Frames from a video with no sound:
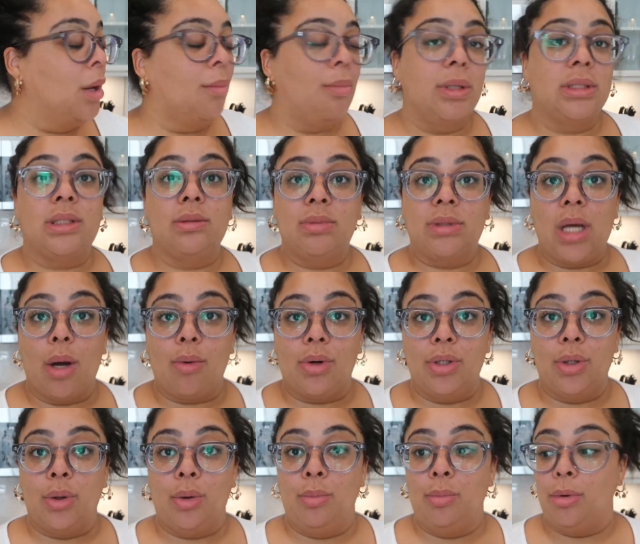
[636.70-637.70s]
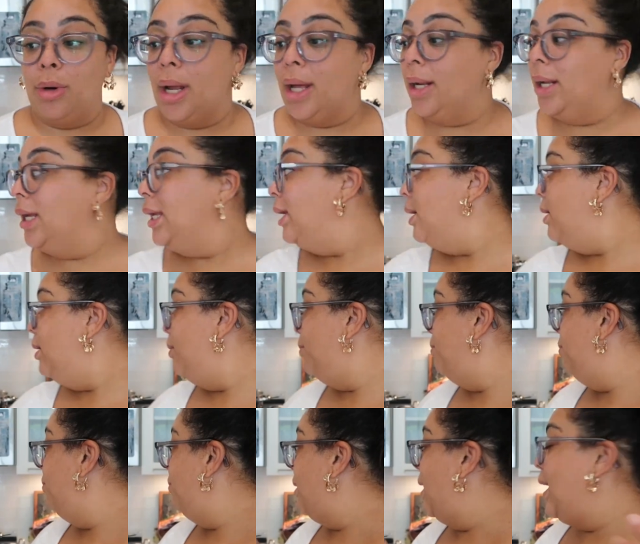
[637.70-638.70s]
put some sourdough bread in a
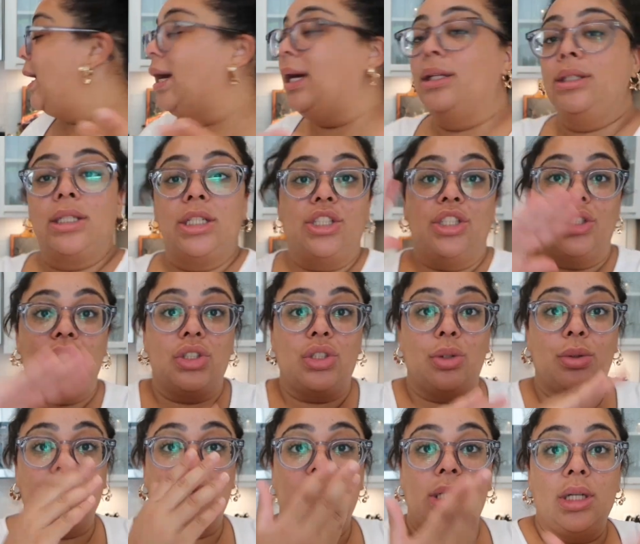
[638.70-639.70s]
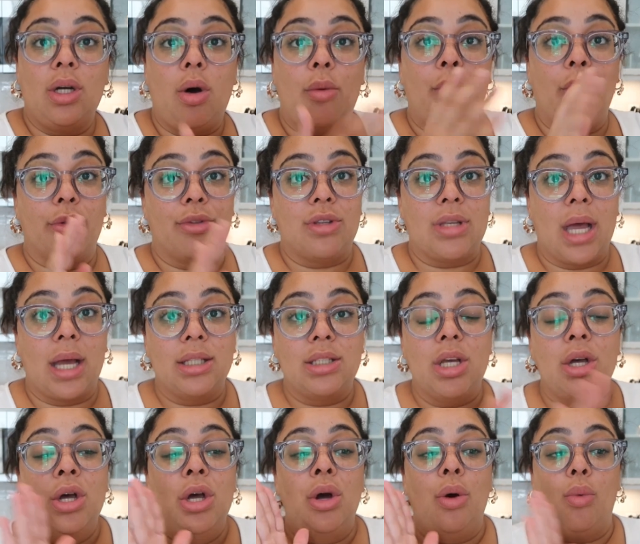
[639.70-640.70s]
pan to just toast it on both sides
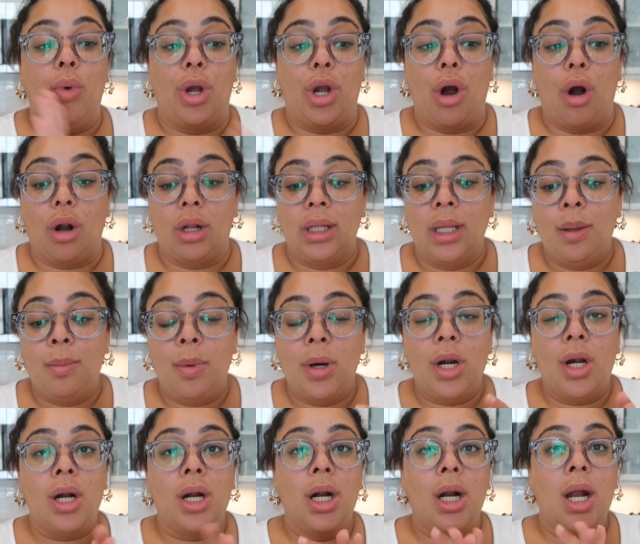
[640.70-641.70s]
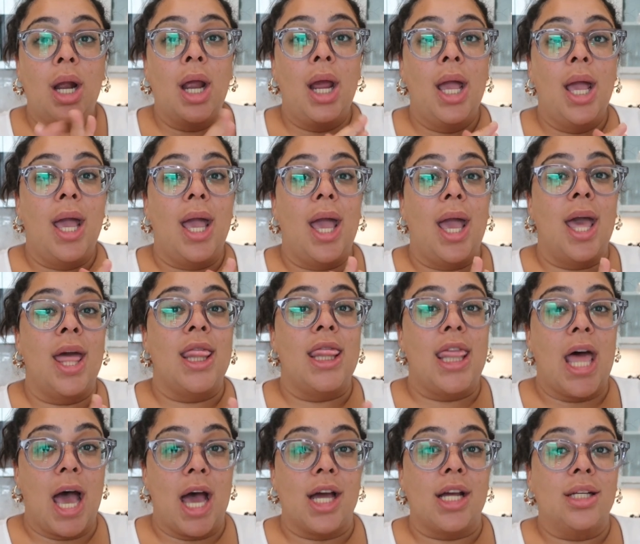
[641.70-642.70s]
with garlic butter, and
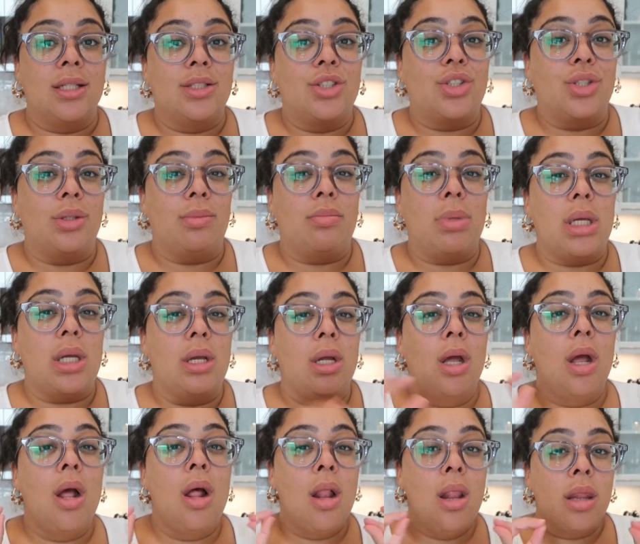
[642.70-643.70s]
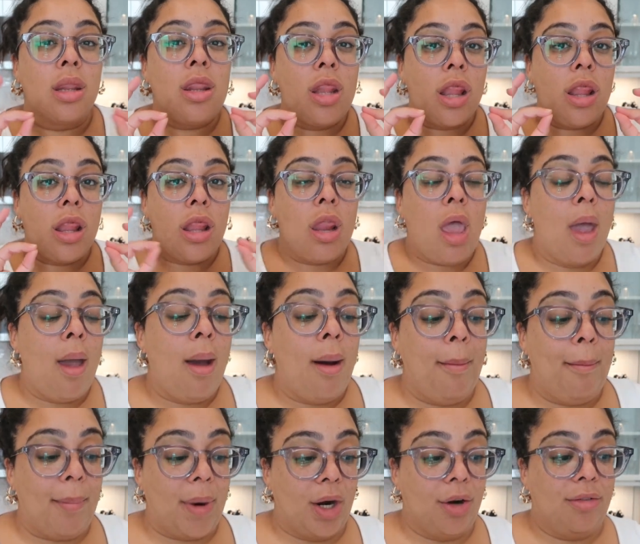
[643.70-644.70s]
that should be
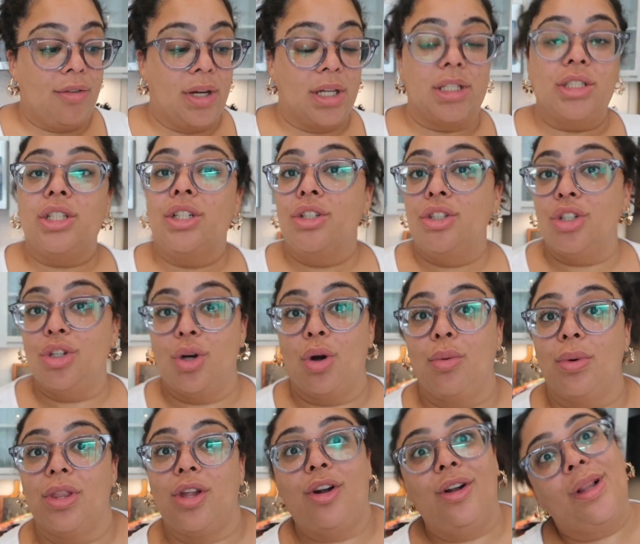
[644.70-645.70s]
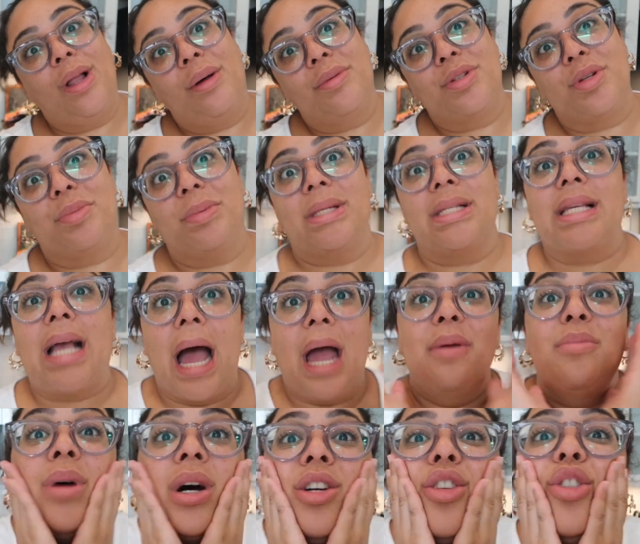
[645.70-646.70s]
perfect to go with our lobster bisque.
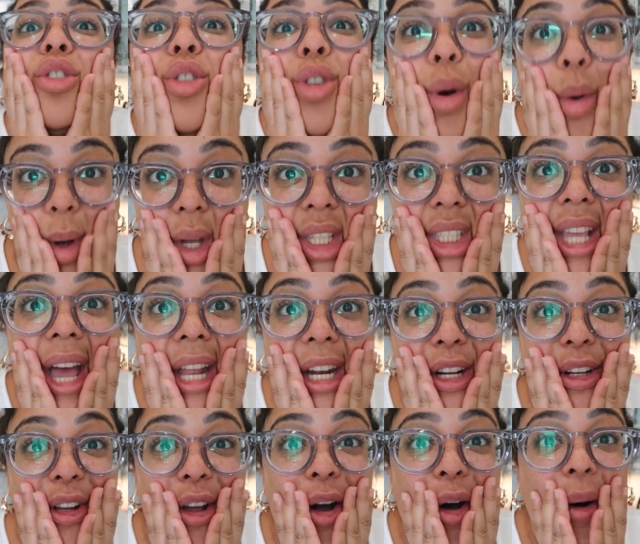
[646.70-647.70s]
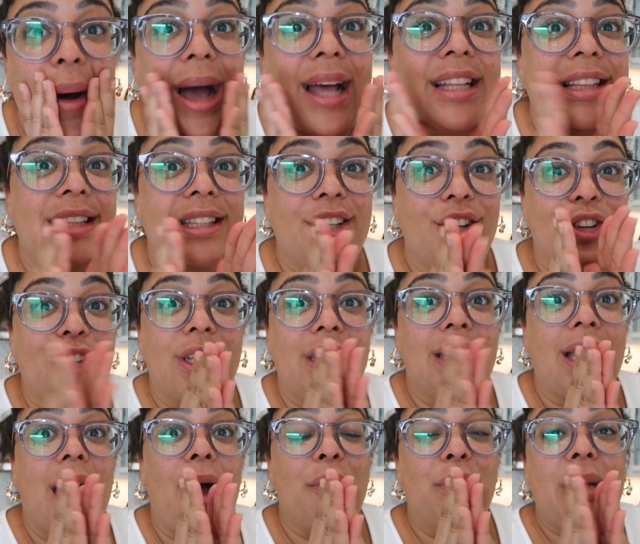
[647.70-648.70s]
I'm so excited, y'all.
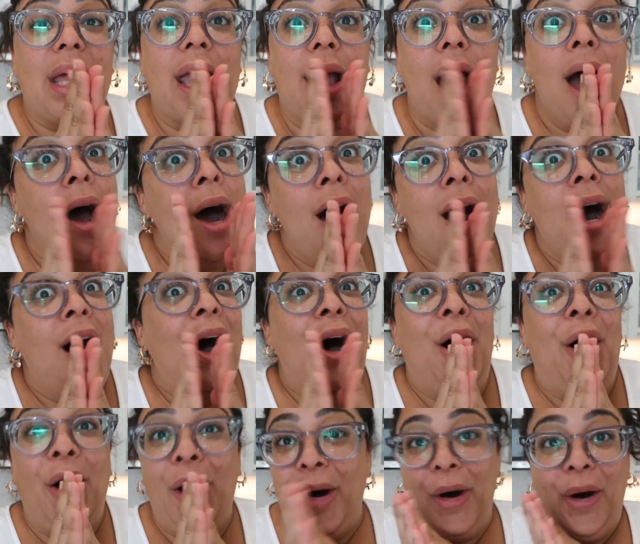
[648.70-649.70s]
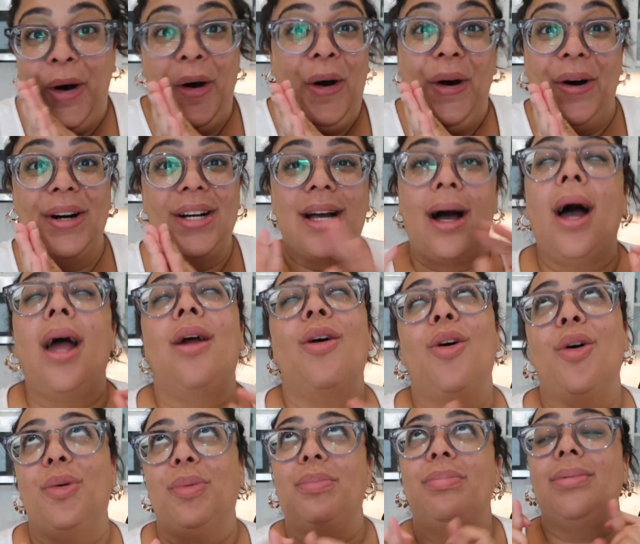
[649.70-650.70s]
I'm like, oh, I
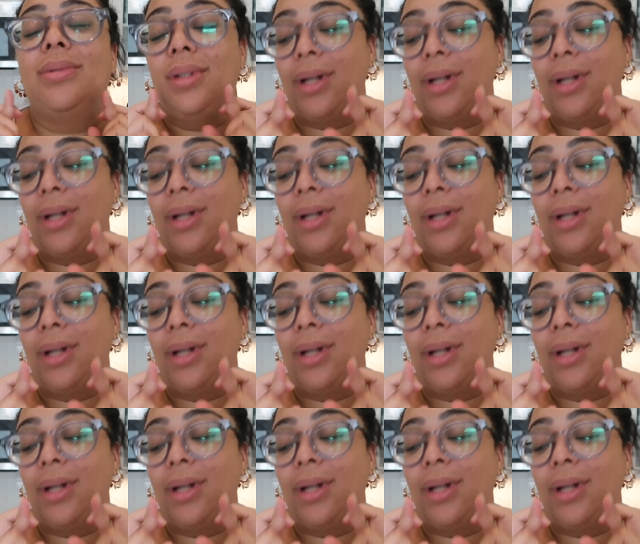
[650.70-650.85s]
hope